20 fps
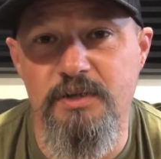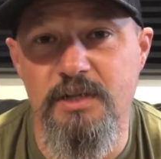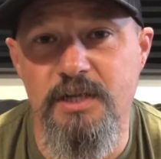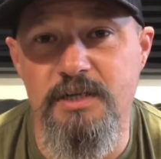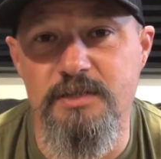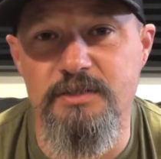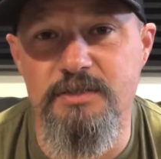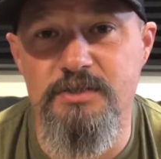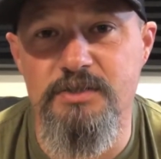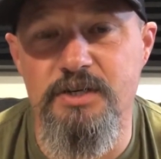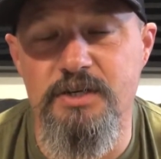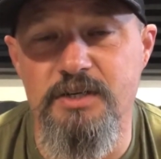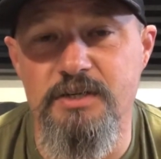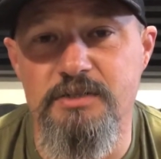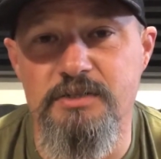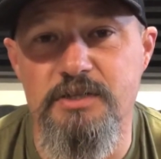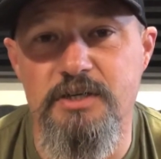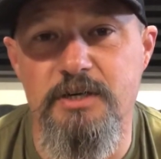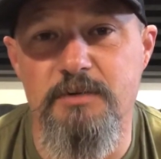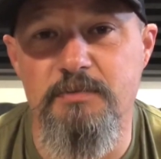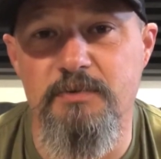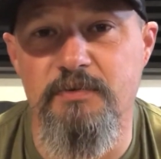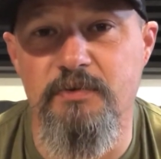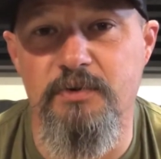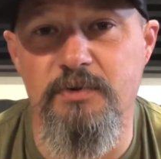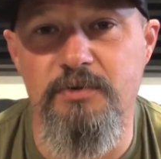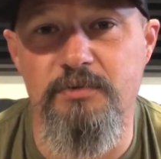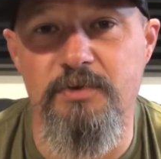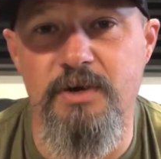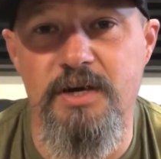letting the chickens out
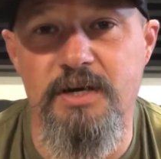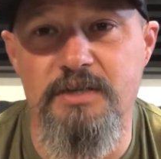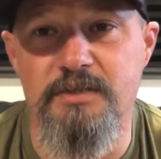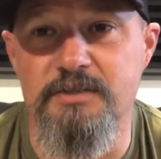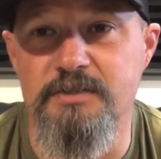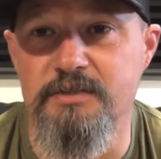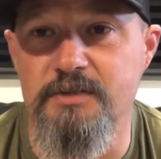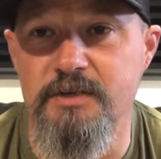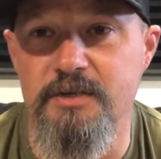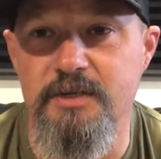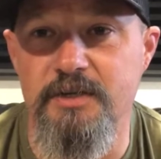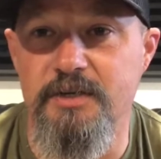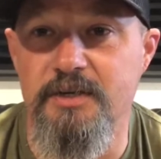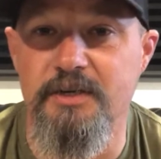before the rain started.